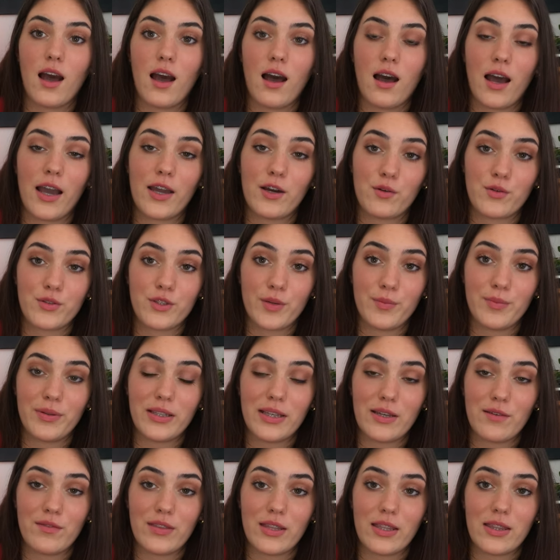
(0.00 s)
I also
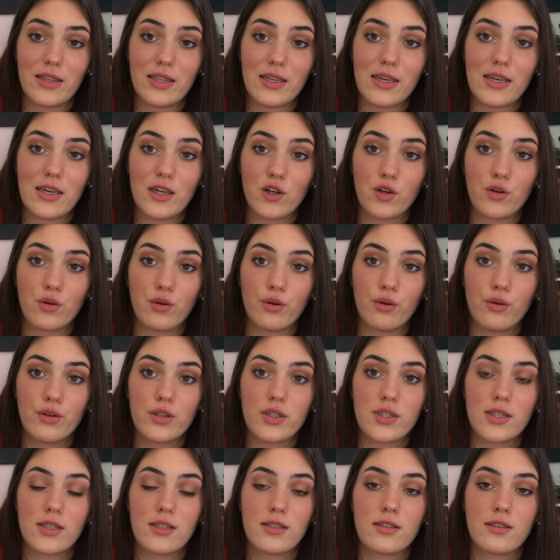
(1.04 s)
believe that the court
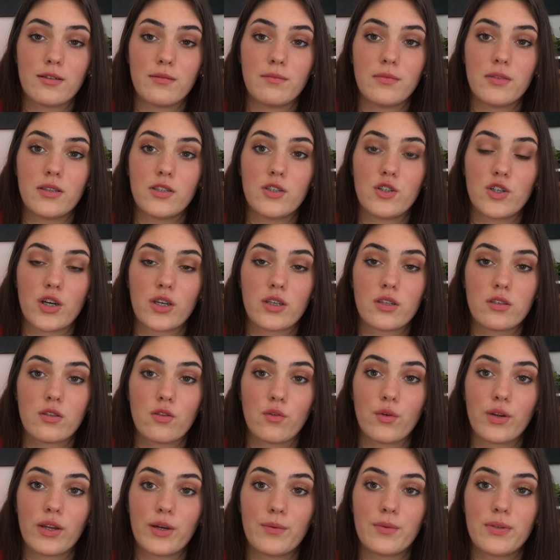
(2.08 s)
system just
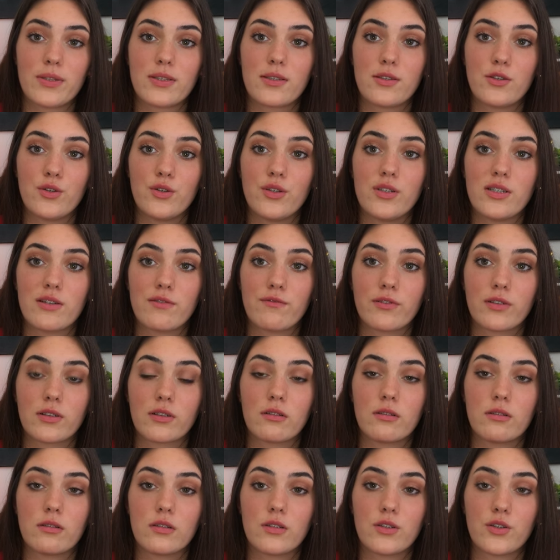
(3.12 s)
thought it was too
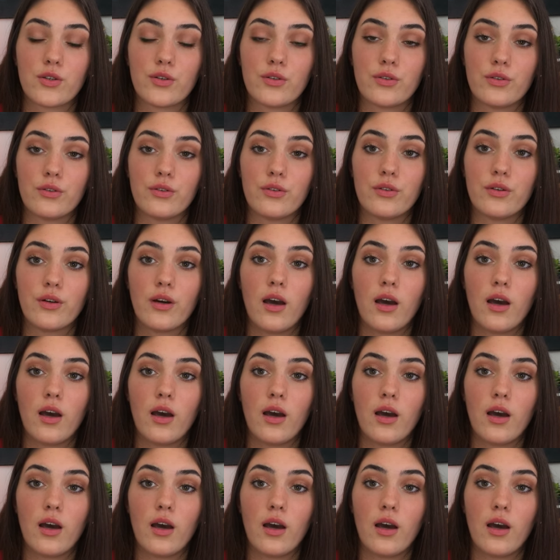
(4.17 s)
difficult to